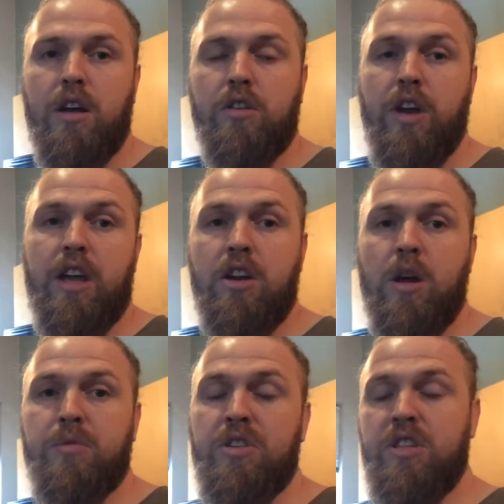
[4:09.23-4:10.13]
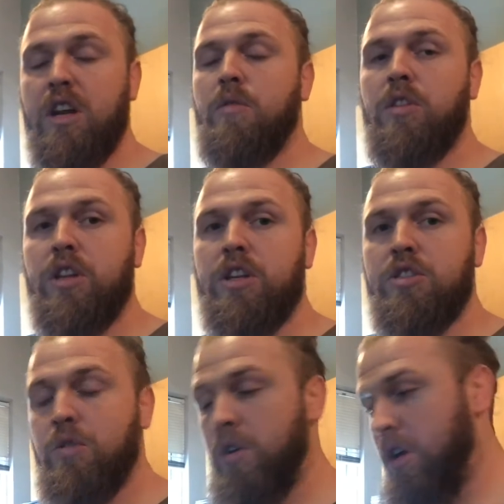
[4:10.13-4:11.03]
grain options that I really
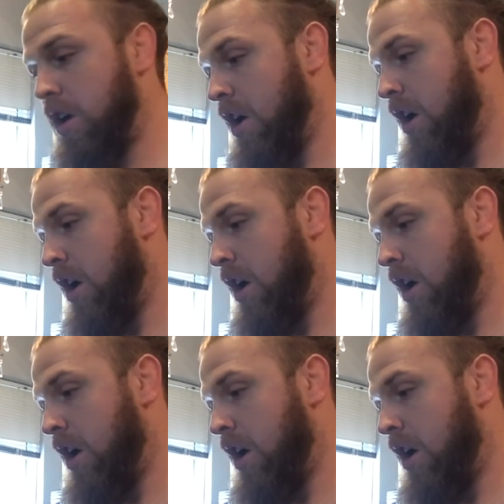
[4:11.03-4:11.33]
enjoy.